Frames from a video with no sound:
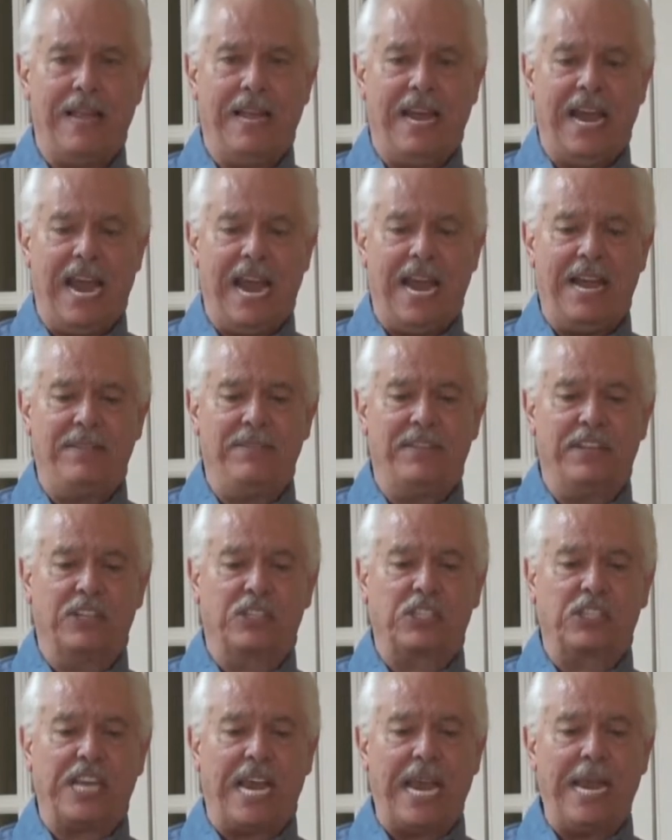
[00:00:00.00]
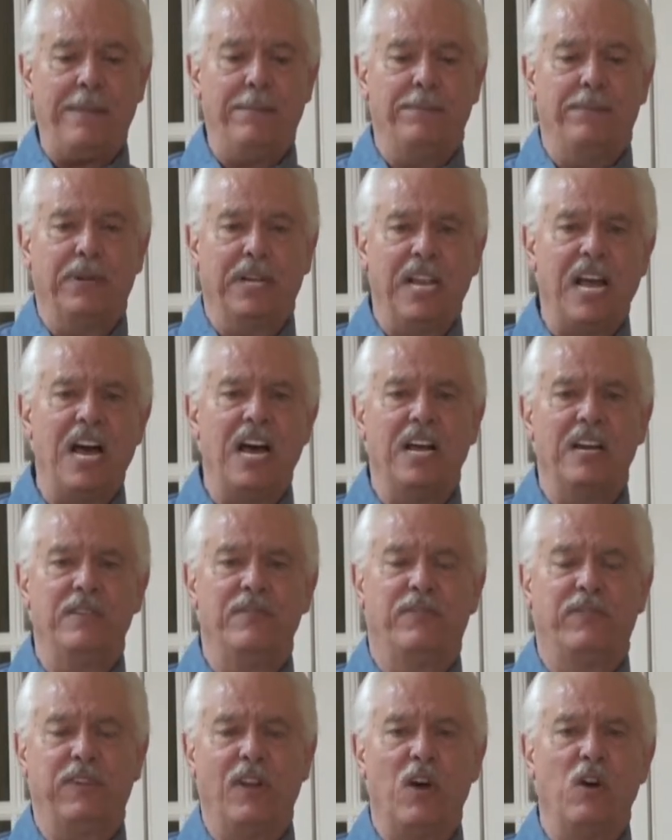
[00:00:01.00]
and the same blood
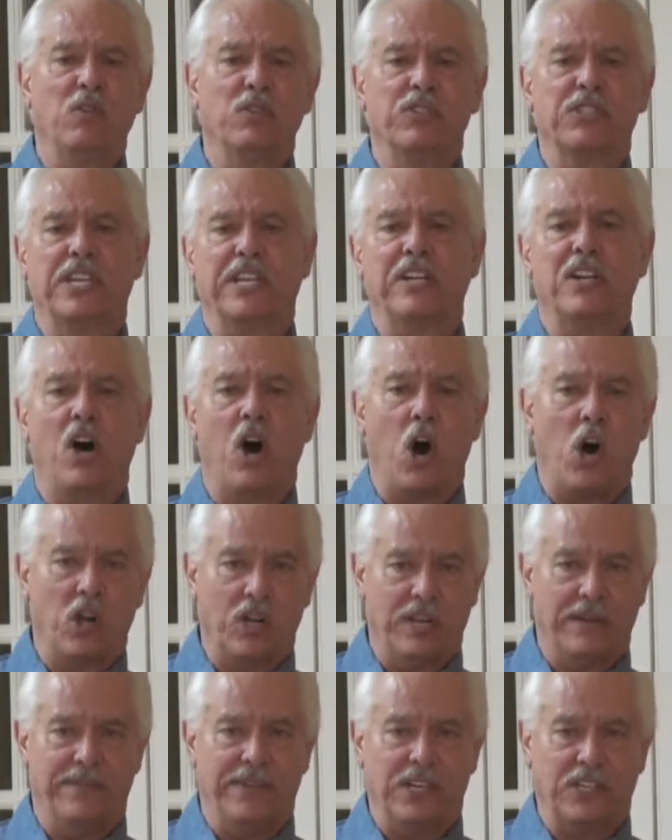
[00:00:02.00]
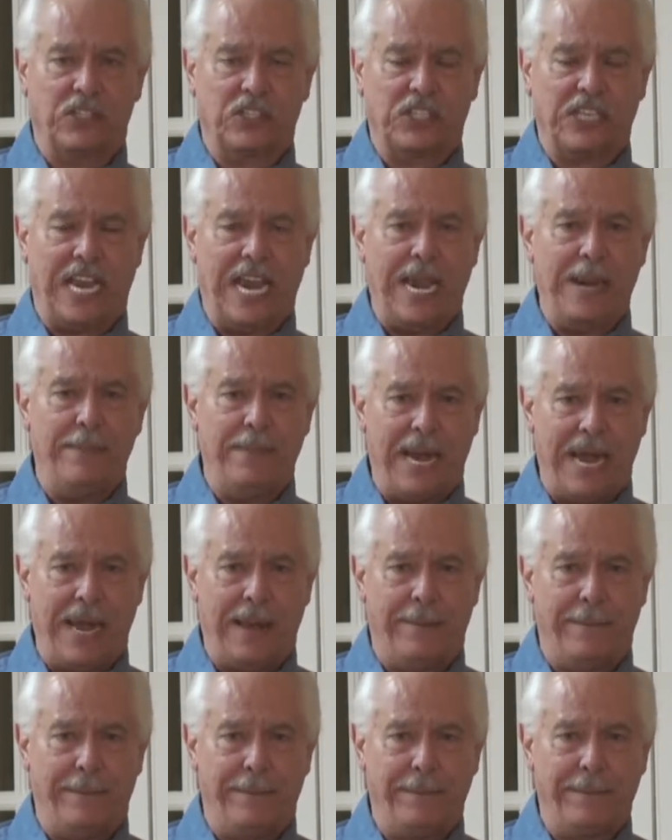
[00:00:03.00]
flows in all of us. Amen.